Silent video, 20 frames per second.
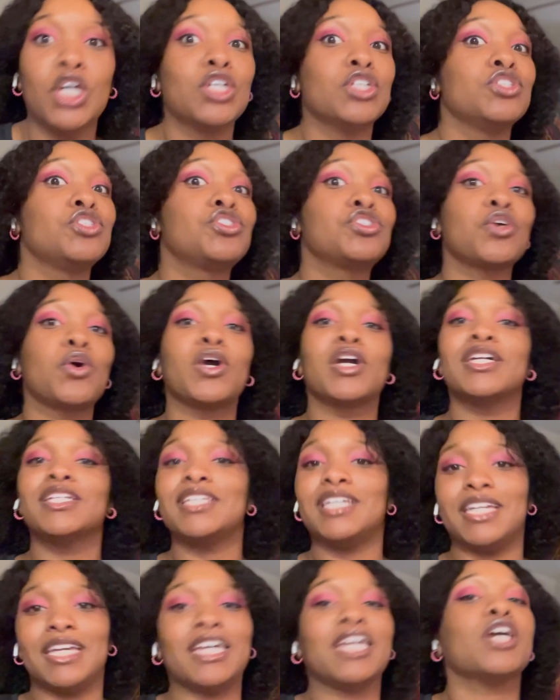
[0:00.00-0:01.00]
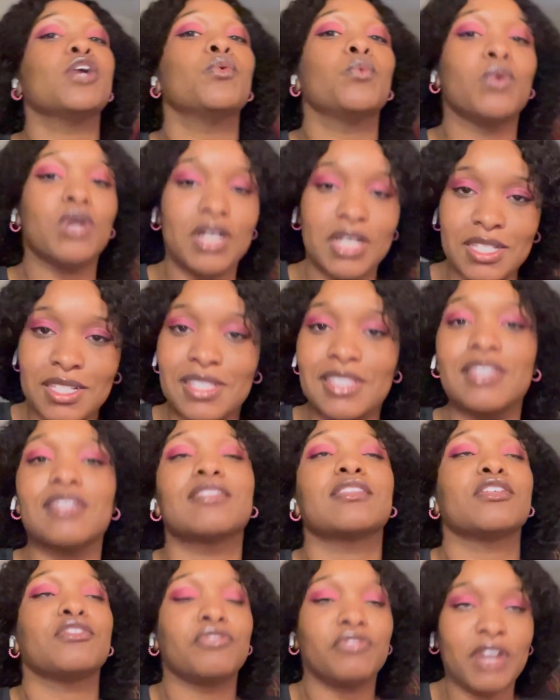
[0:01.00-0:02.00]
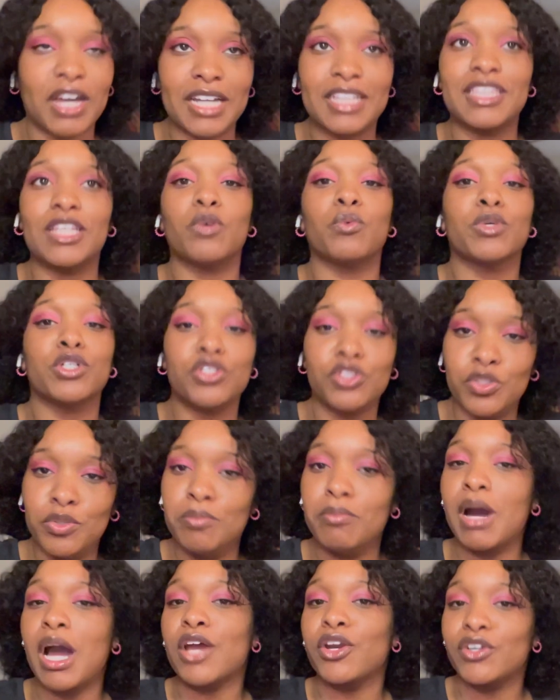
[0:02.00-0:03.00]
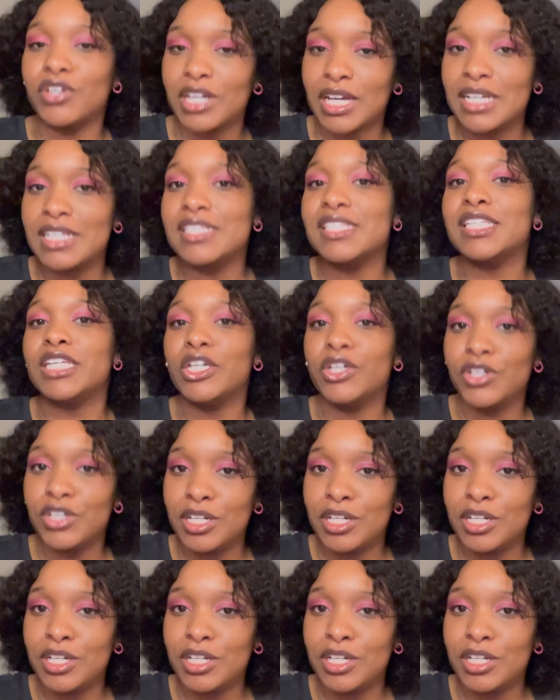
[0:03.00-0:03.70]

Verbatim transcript: Surely it was the fact that we're too modernized here